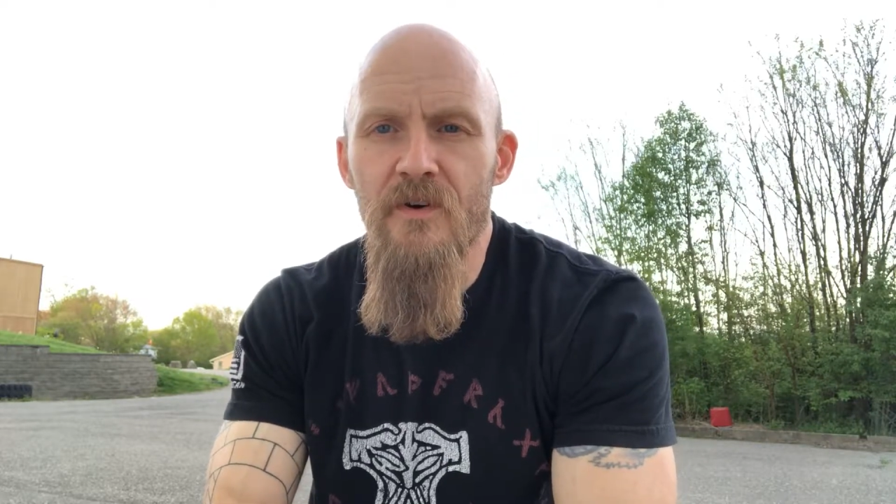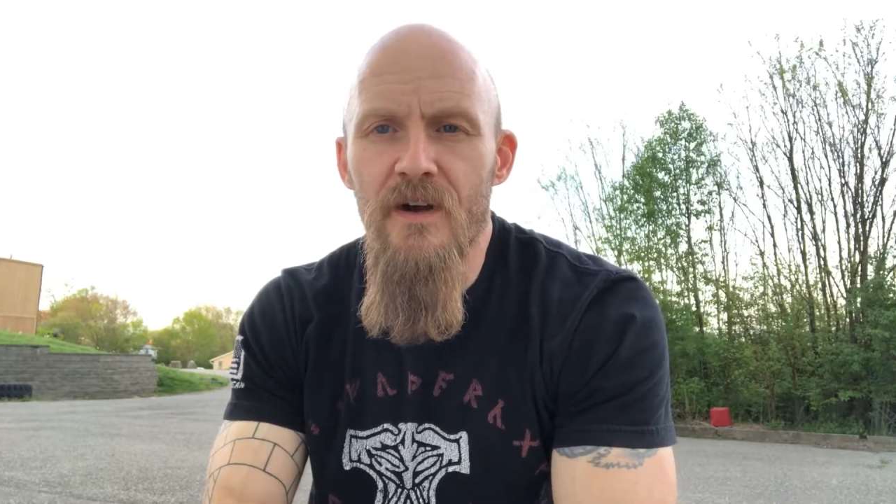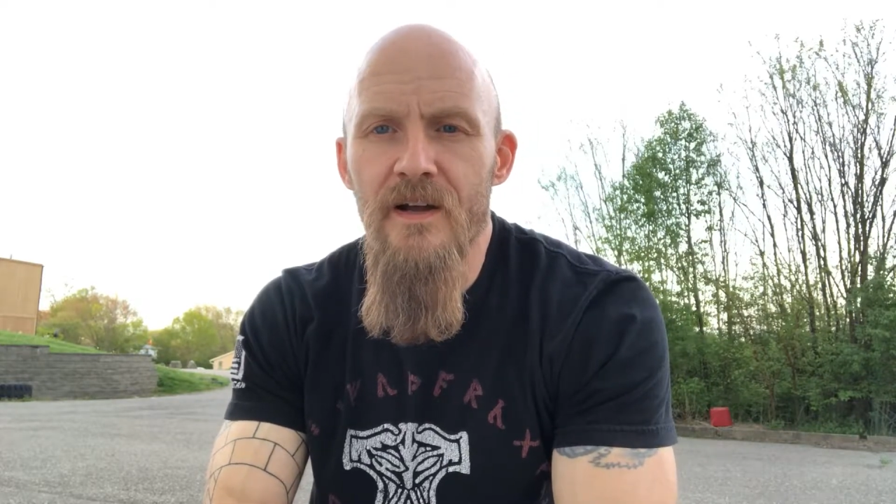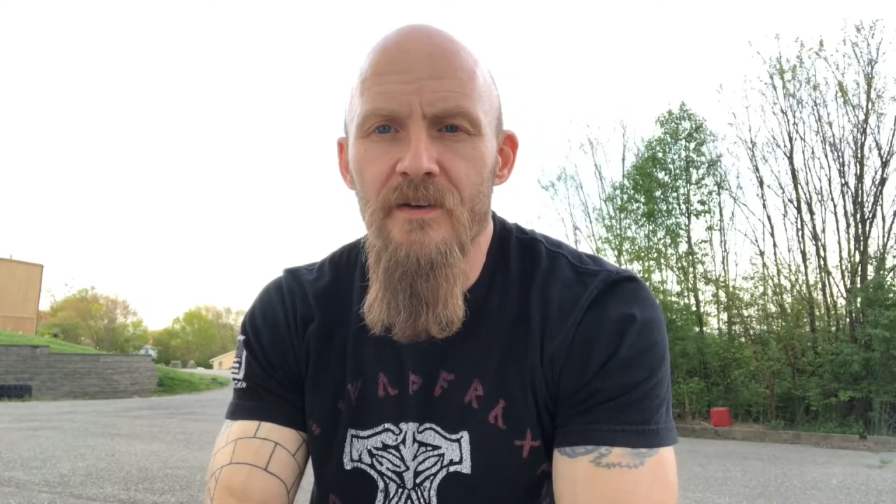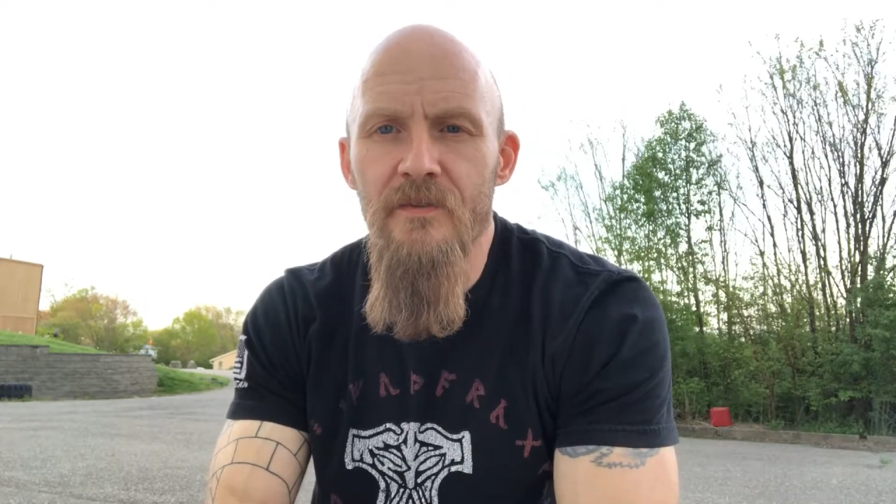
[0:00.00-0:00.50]

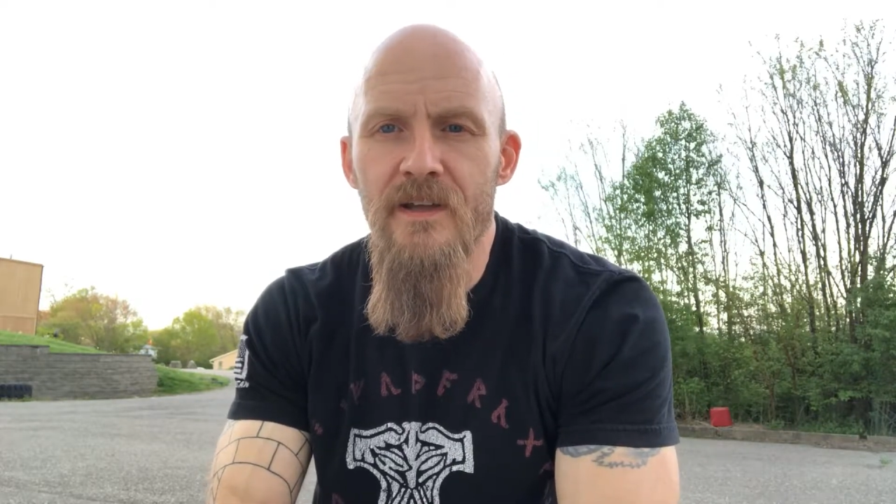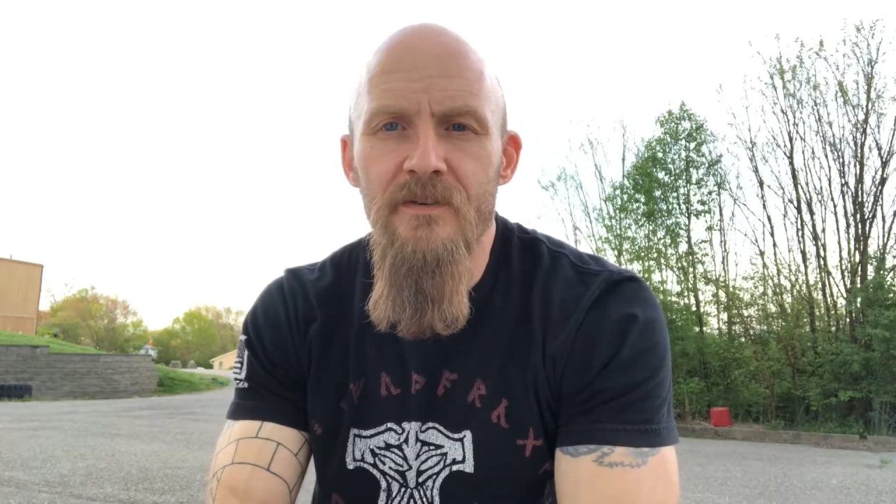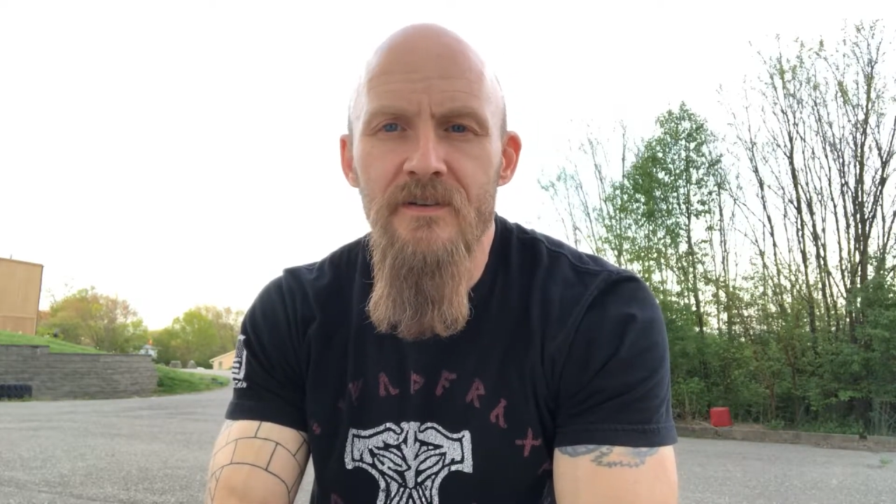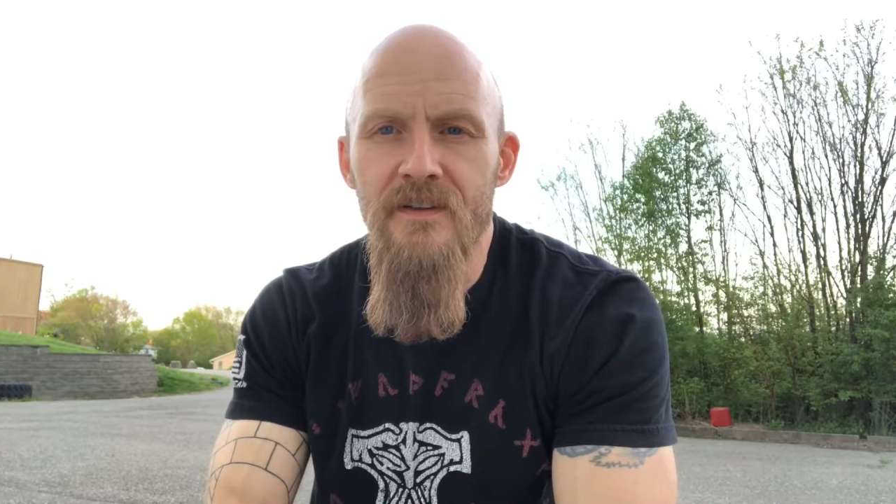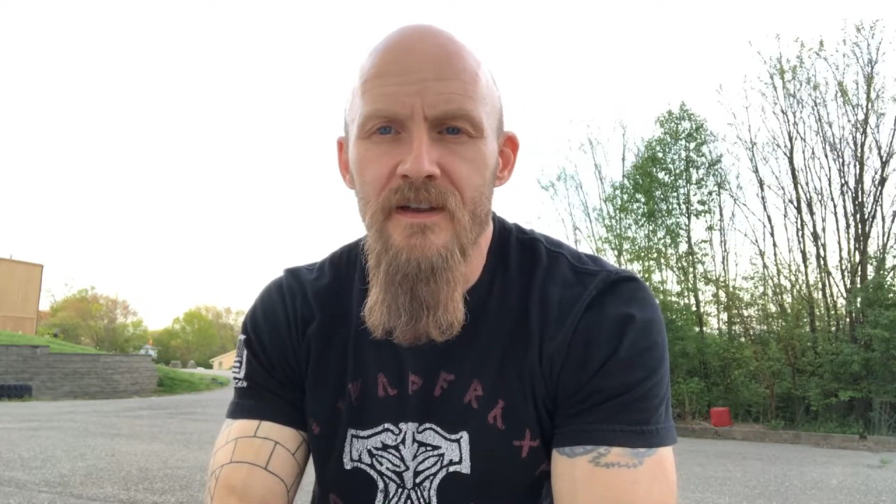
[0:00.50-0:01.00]
Ohio
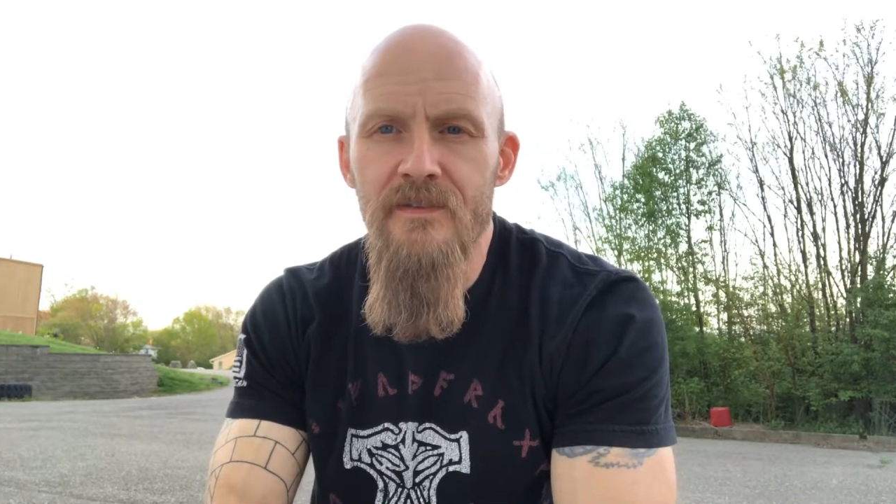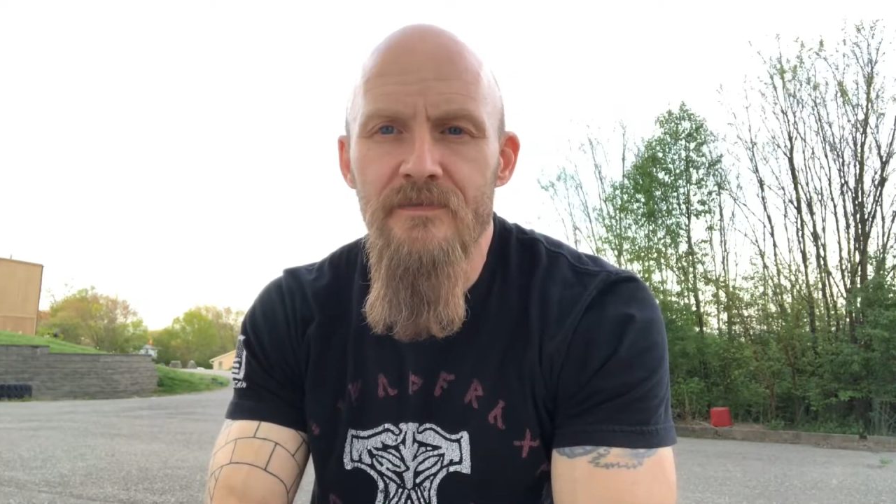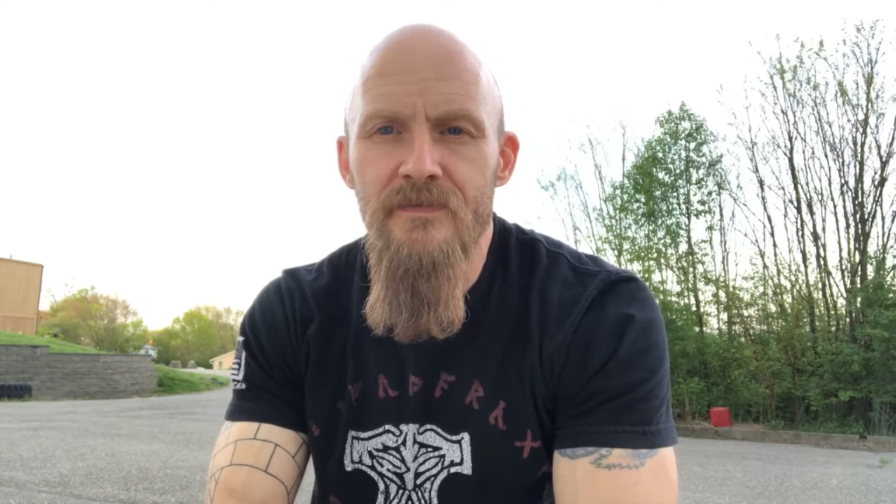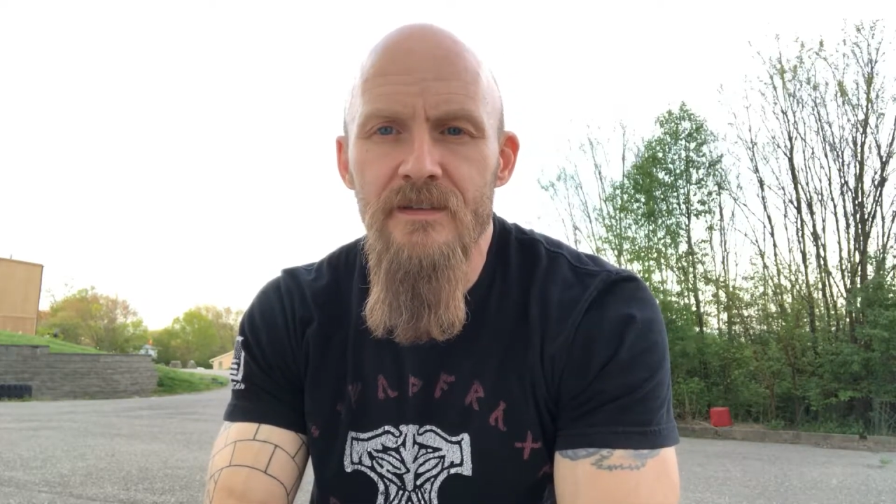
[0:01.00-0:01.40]
later in life